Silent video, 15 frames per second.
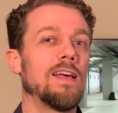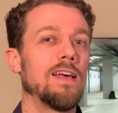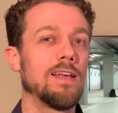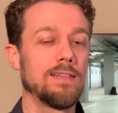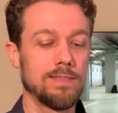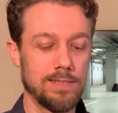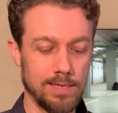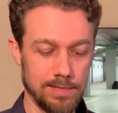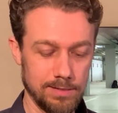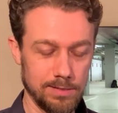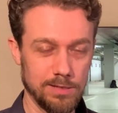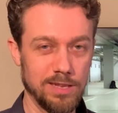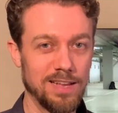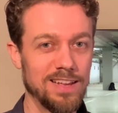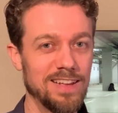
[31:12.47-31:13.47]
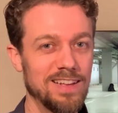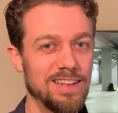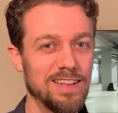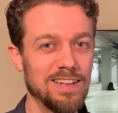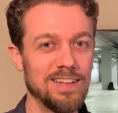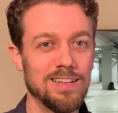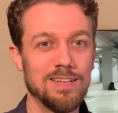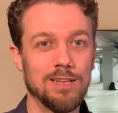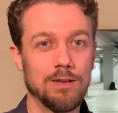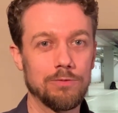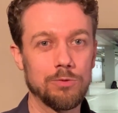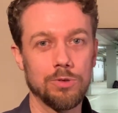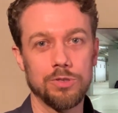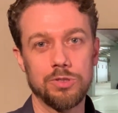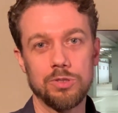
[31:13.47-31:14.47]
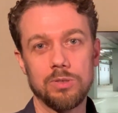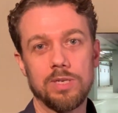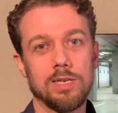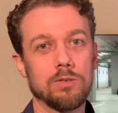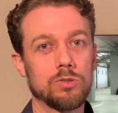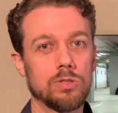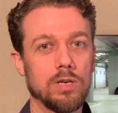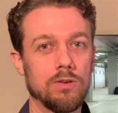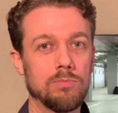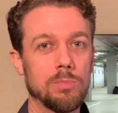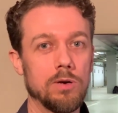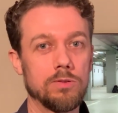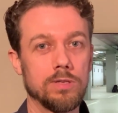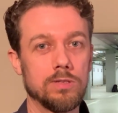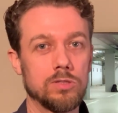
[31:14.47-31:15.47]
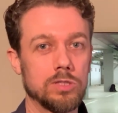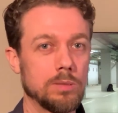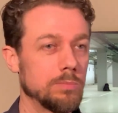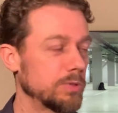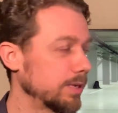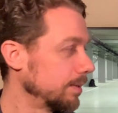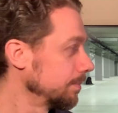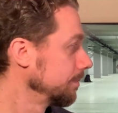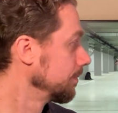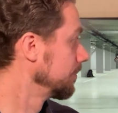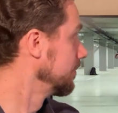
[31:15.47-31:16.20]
And then, of course, you can also have both at the same time.